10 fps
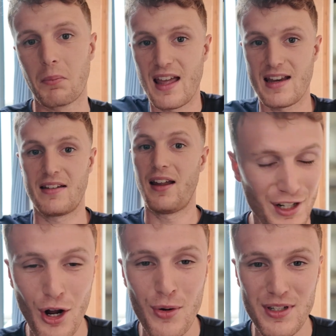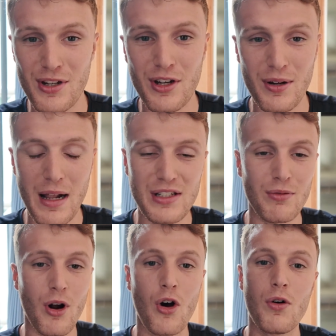then you know you can
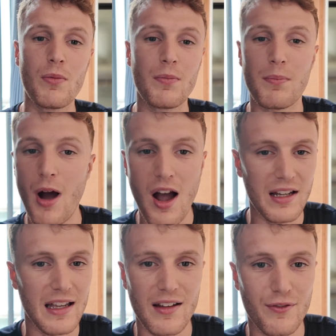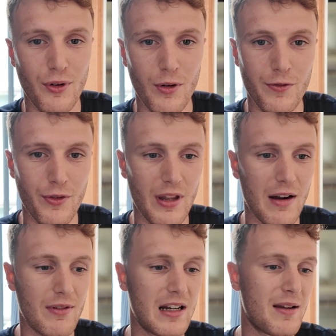enter a whole market for
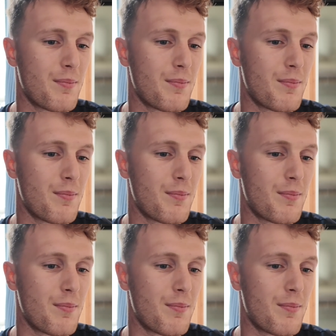that really,